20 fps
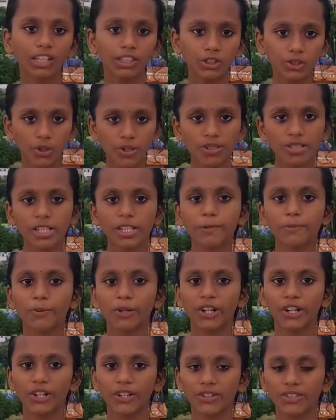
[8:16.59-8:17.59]
juices
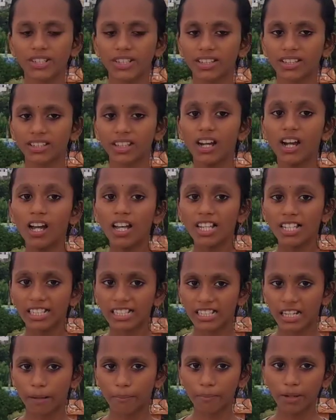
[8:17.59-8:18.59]
produced in the
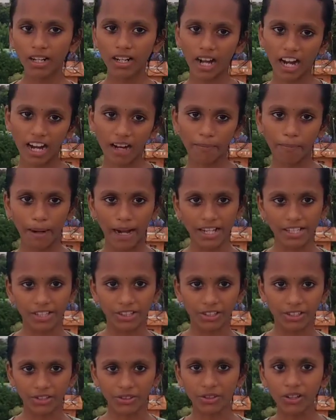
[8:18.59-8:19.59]
stomach are passed
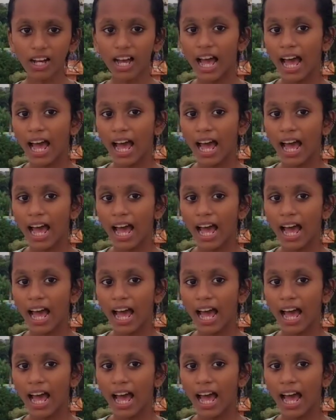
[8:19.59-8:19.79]
through,